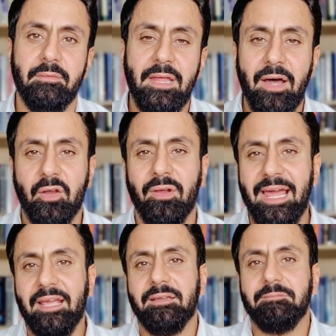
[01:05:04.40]
Now, I don't
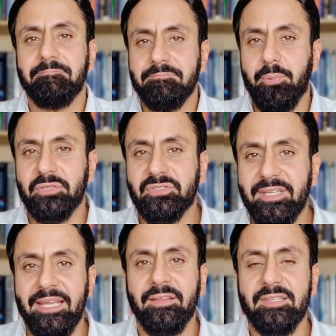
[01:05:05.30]
like
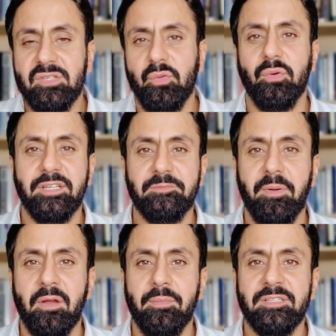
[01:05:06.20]
postulating these thought
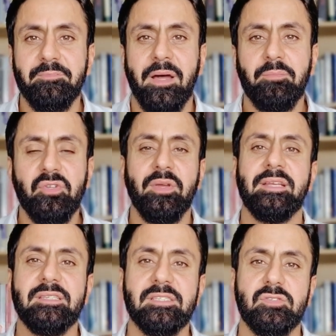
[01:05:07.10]
experiments, but I'm doing
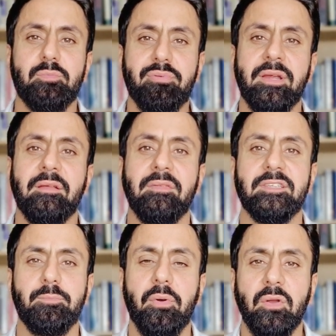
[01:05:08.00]
it just to bring
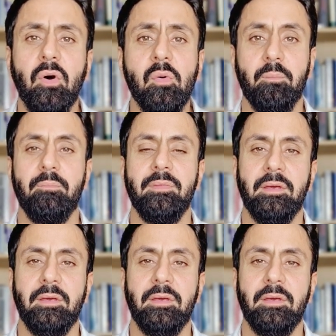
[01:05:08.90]
this point home.